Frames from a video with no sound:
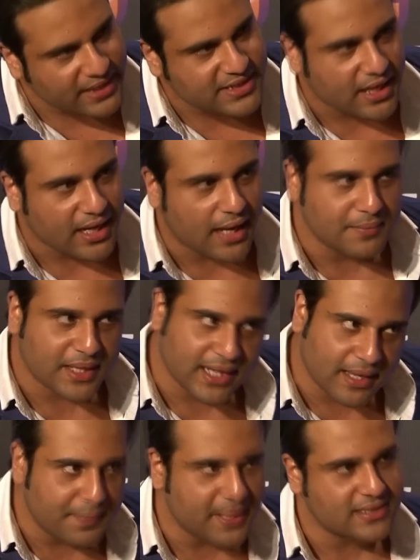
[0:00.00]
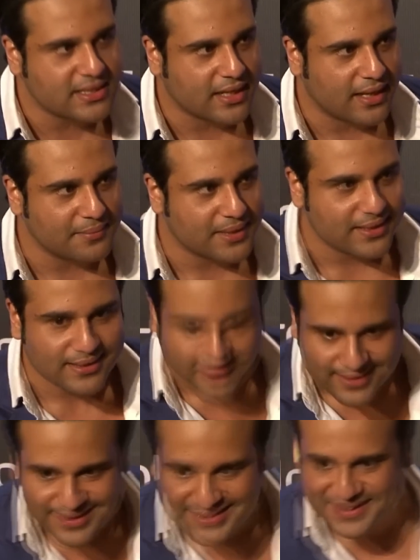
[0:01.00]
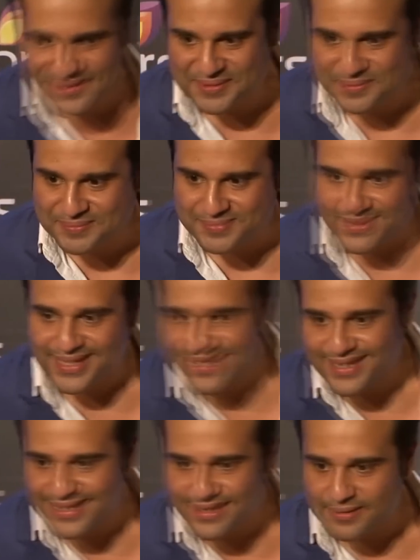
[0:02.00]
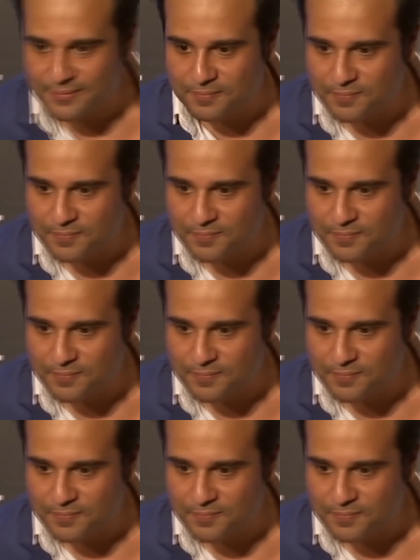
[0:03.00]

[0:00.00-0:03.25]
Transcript: He said Sunil and Kapil are good friends and friends